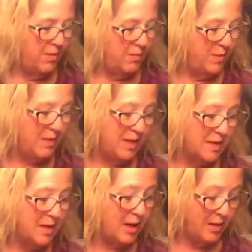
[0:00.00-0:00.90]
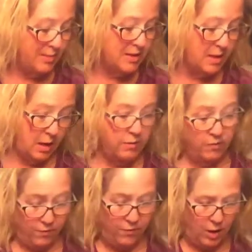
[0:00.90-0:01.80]
There have been many times that I've
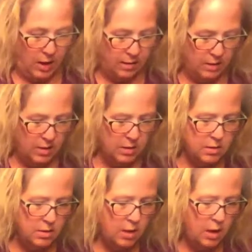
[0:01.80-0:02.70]
forgotten this,